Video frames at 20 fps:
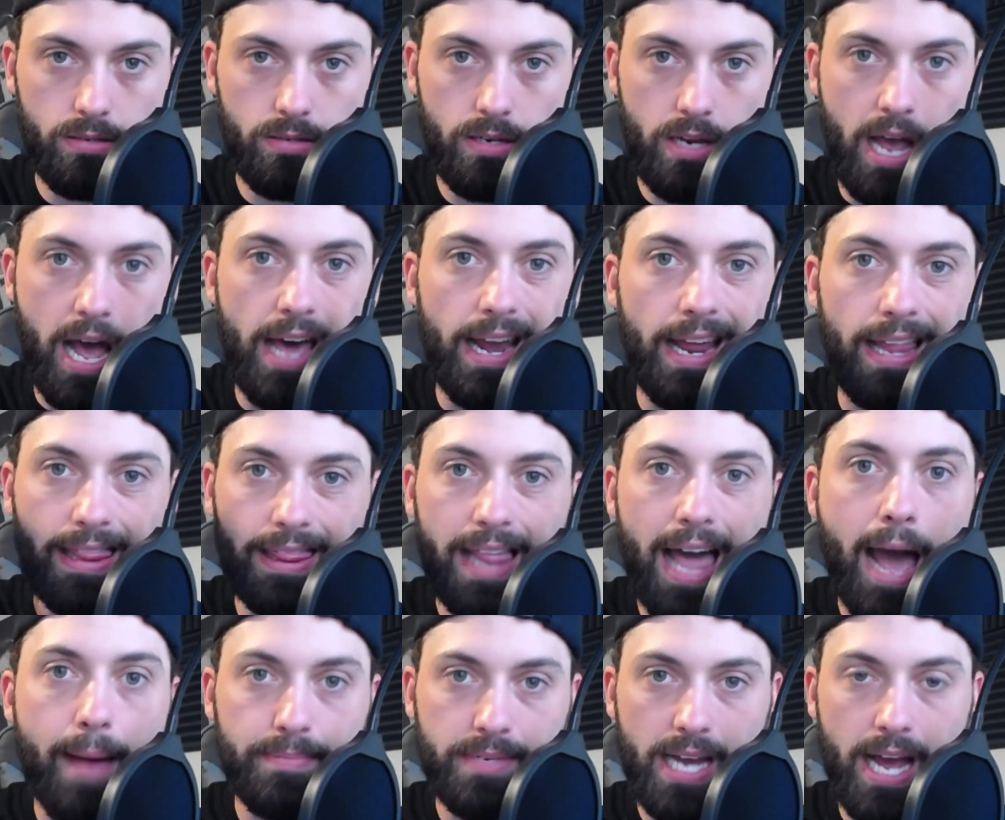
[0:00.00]
on a
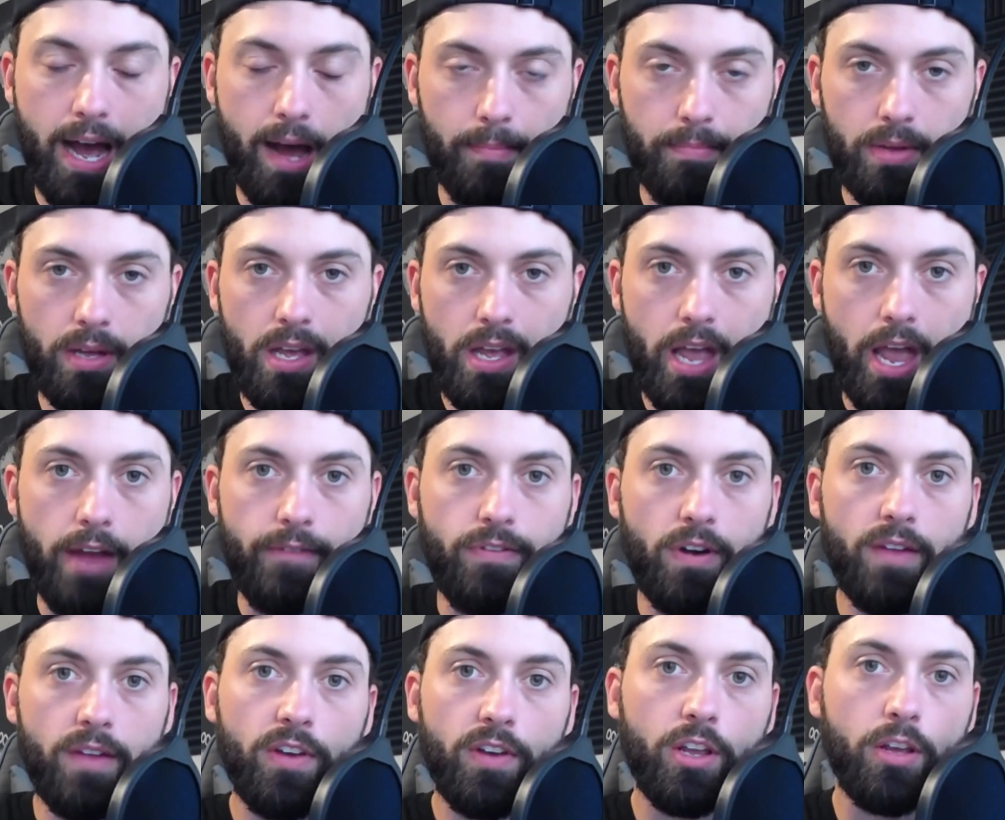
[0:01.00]
laptop, in
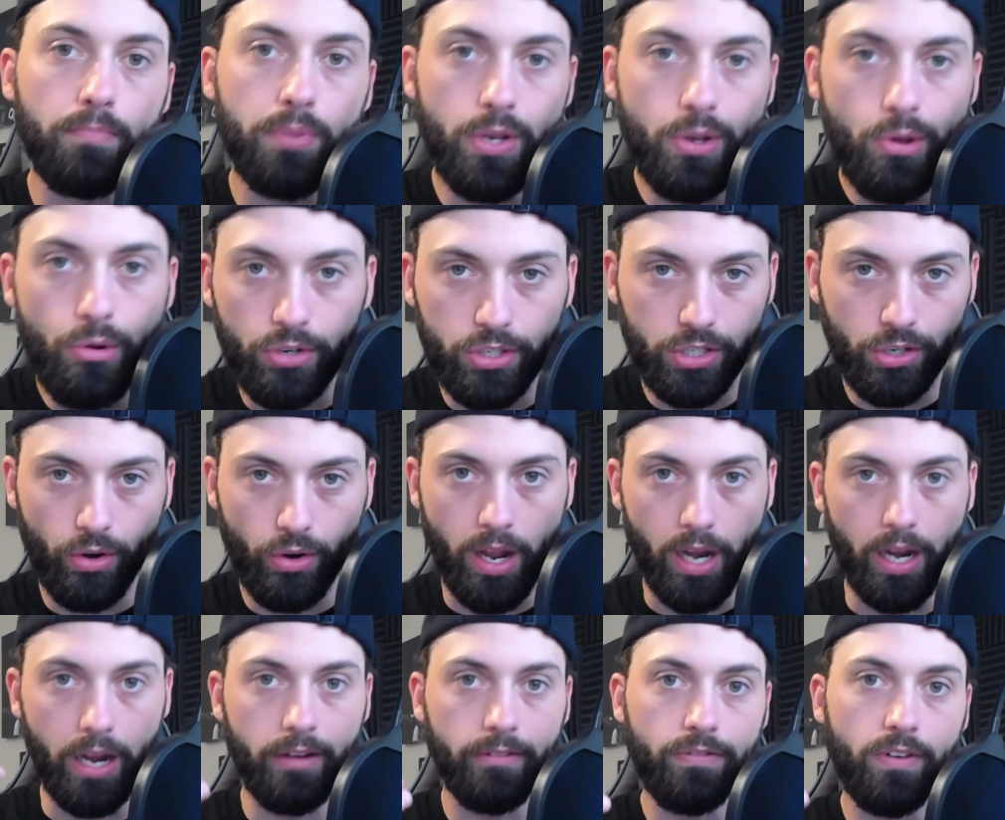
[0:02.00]
front of a computer screen,
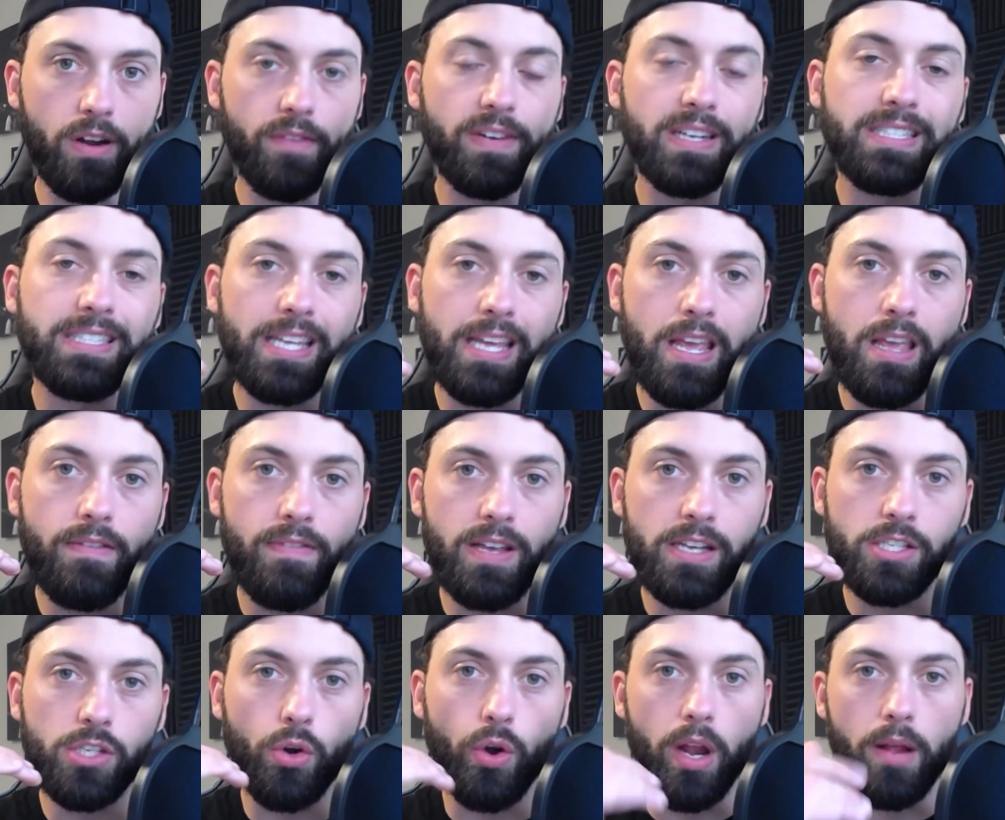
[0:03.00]
in front of a TV
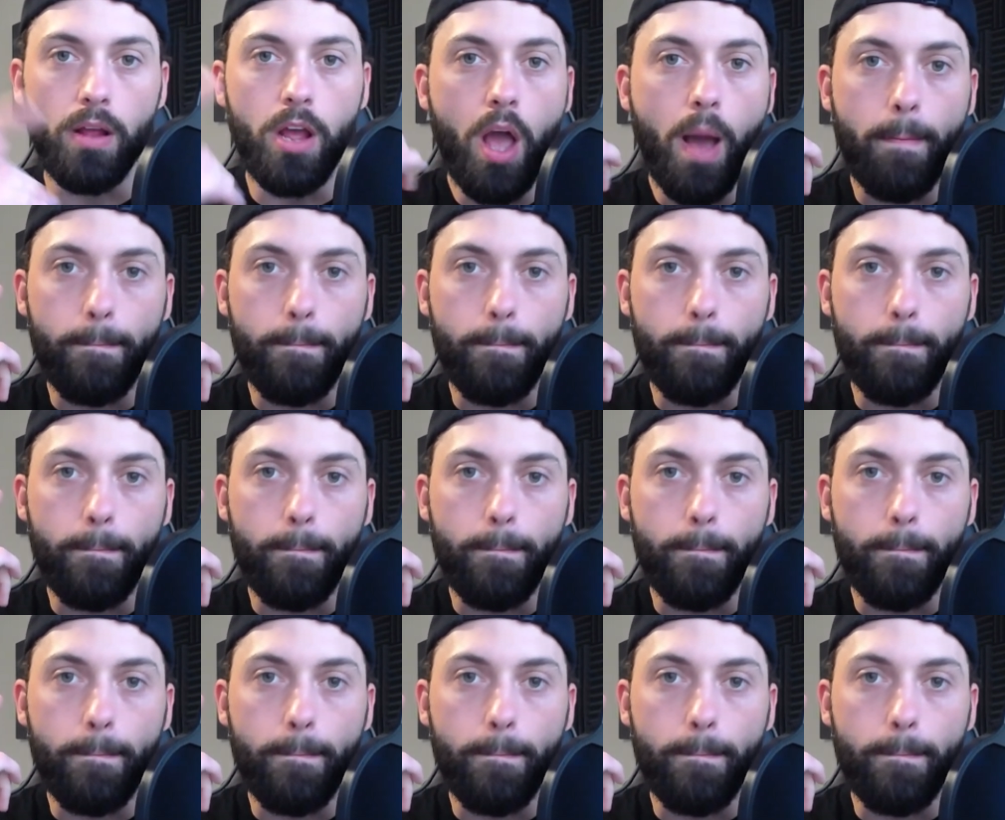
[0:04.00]
screen.